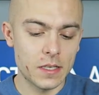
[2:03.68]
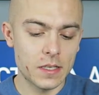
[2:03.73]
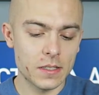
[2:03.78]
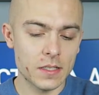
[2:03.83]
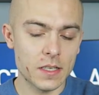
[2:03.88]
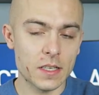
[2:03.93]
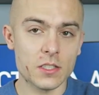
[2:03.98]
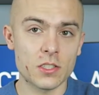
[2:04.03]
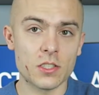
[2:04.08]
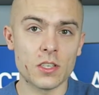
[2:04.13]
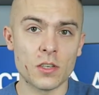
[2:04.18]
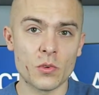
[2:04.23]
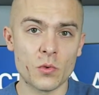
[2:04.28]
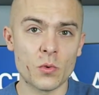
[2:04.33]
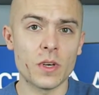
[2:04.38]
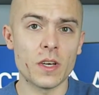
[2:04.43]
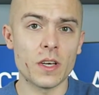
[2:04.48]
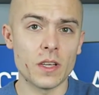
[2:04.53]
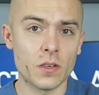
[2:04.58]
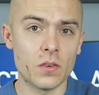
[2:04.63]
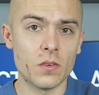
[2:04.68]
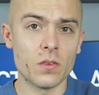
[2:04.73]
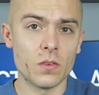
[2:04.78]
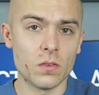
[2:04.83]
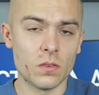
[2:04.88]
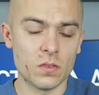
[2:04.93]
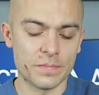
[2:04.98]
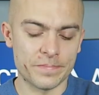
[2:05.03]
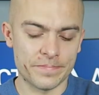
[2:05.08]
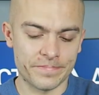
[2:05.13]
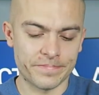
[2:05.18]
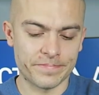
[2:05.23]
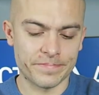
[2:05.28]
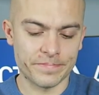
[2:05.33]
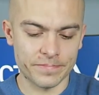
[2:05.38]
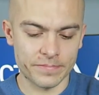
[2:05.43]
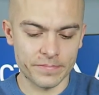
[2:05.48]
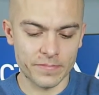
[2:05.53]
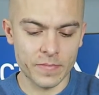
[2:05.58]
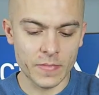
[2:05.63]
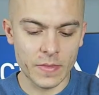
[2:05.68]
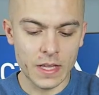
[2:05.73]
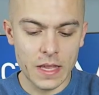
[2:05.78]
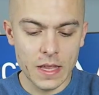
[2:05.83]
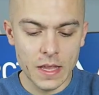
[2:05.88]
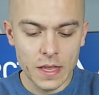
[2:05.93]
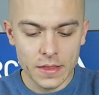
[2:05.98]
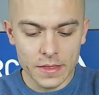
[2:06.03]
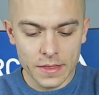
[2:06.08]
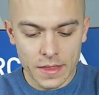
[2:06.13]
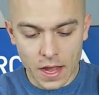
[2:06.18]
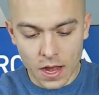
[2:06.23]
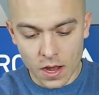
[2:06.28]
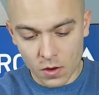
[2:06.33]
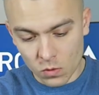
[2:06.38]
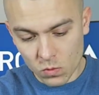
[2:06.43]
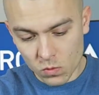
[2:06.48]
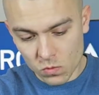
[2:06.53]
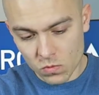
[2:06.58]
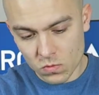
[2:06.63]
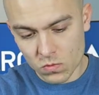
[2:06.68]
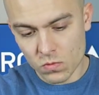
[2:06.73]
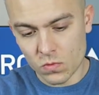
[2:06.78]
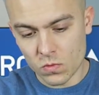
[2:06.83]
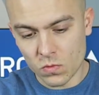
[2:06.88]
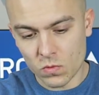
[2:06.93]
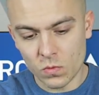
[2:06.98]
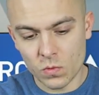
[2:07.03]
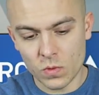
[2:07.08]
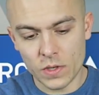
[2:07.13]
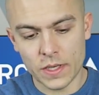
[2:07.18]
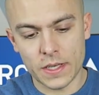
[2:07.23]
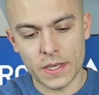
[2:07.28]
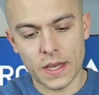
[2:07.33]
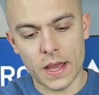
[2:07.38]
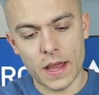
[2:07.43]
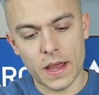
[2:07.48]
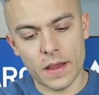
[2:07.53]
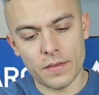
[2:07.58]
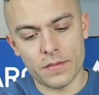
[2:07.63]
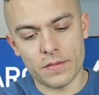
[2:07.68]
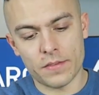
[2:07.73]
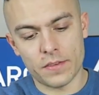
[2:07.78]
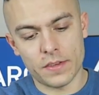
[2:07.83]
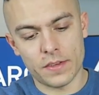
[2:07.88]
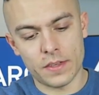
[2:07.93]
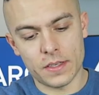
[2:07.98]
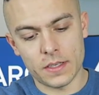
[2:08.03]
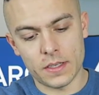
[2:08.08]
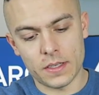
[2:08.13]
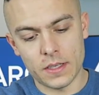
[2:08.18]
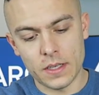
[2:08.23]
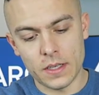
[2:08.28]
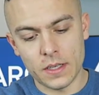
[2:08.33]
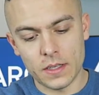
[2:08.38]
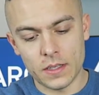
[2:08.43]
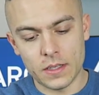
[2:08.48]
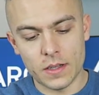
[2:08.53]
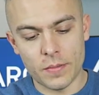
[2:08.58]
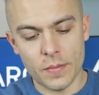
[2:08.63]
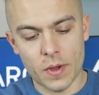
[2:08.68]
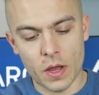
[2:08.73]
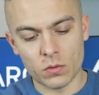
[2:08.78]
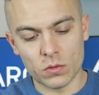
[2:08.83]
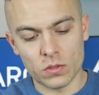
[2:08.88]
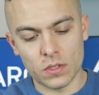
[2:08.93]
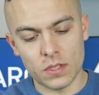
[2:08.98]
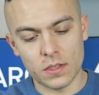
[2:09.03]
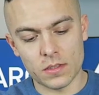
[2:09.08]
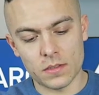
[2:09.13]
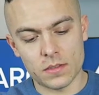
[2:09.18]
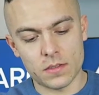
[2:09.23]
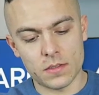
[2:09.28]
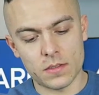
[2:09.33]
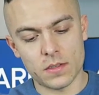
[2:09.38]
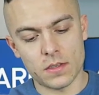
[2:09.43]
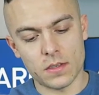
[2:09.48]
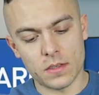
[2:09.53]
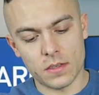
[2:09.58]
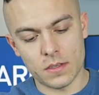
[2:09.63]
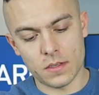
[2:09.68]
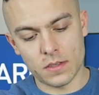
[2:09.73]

is actually really cool. Now we have the mountings.